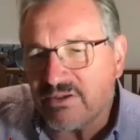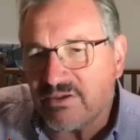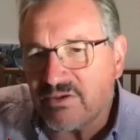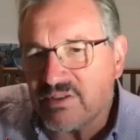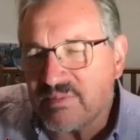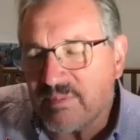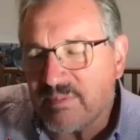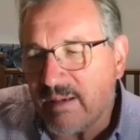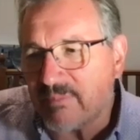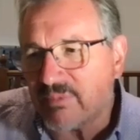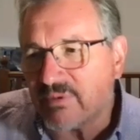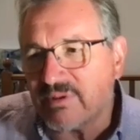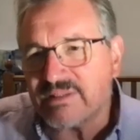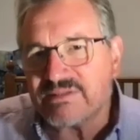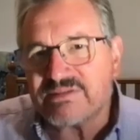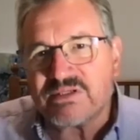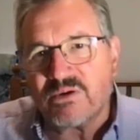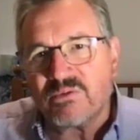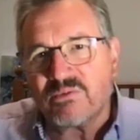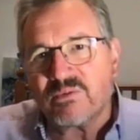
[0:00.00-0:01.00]
the newspaper.
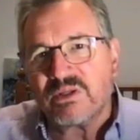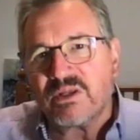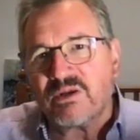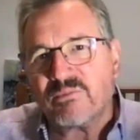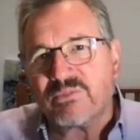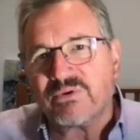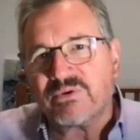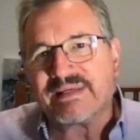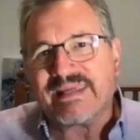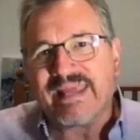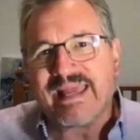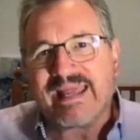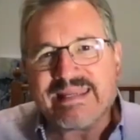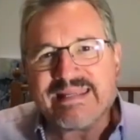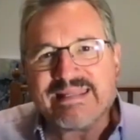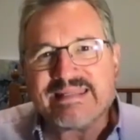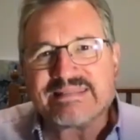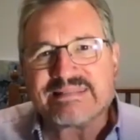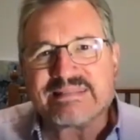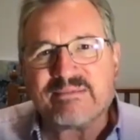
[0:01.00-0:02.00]
And so, you know, we're
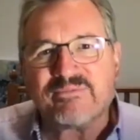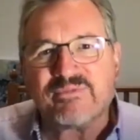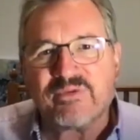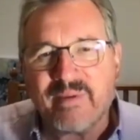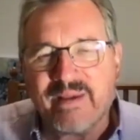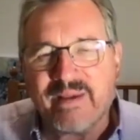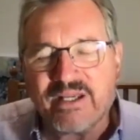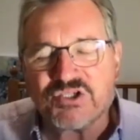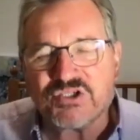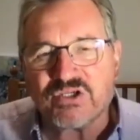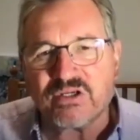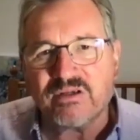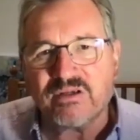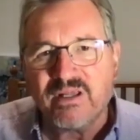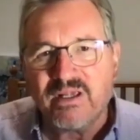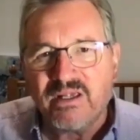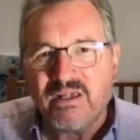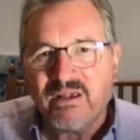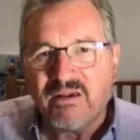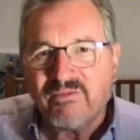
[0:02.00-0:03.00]
getting this information
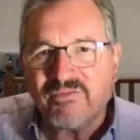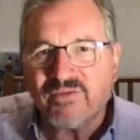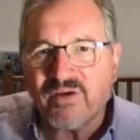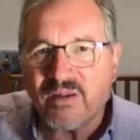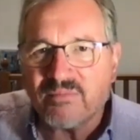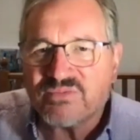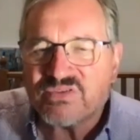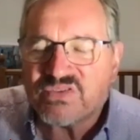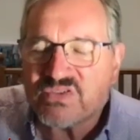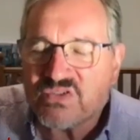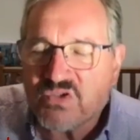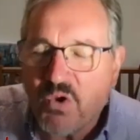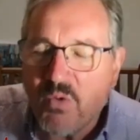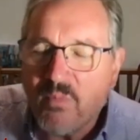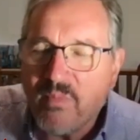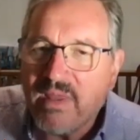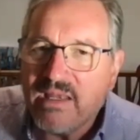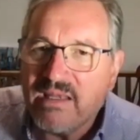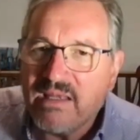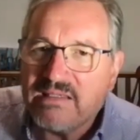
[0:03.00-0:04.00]
from so
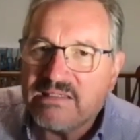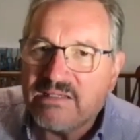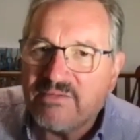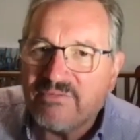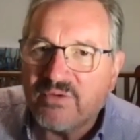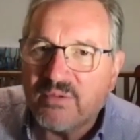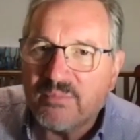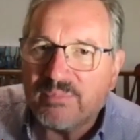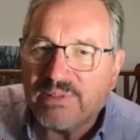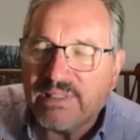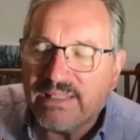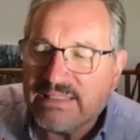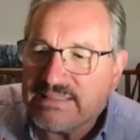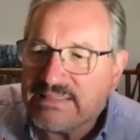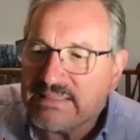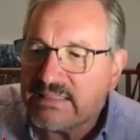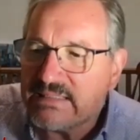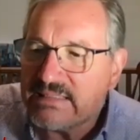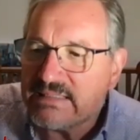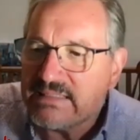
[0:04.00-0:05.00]
many different
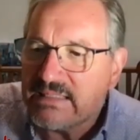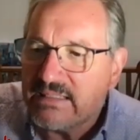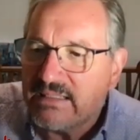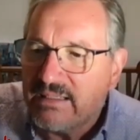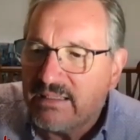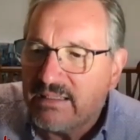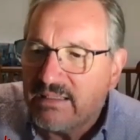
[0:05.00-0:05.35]
places